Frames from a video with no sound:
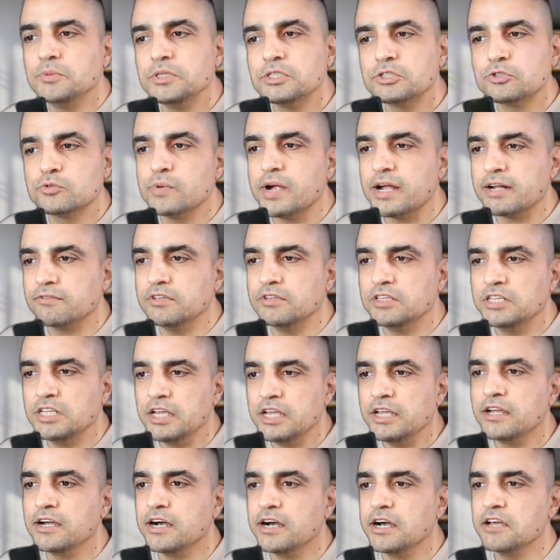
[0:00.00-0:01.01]
to interact with
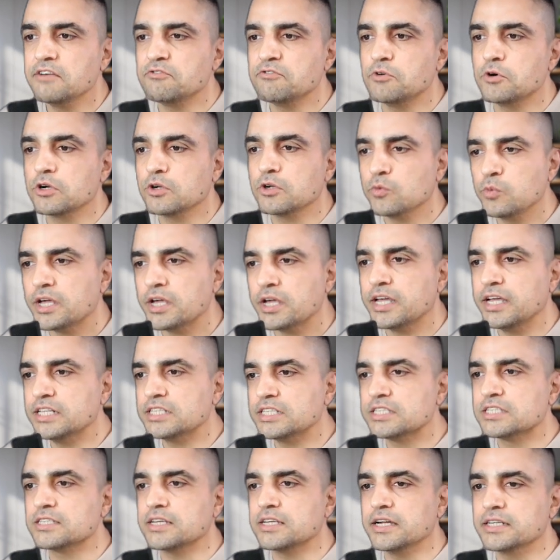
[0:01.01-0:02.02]
the AI for quick
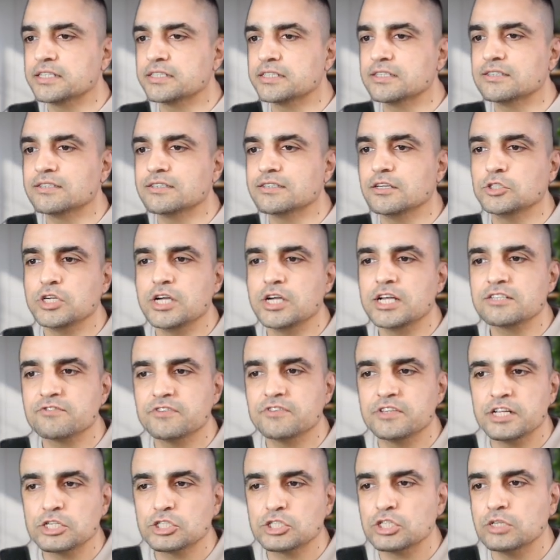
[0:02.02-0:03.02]
insights such as
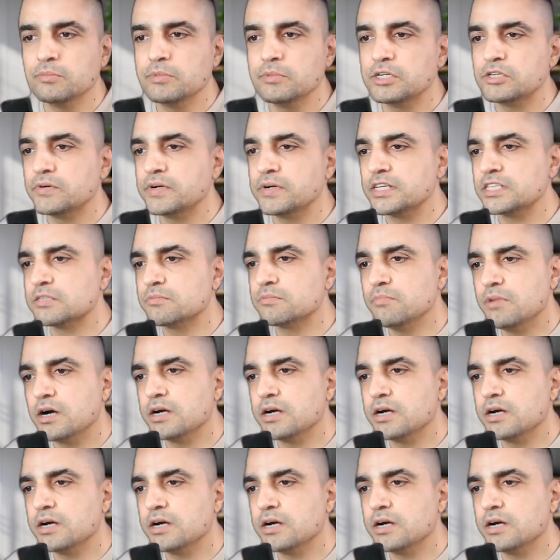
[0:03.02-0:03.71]
financial metrics,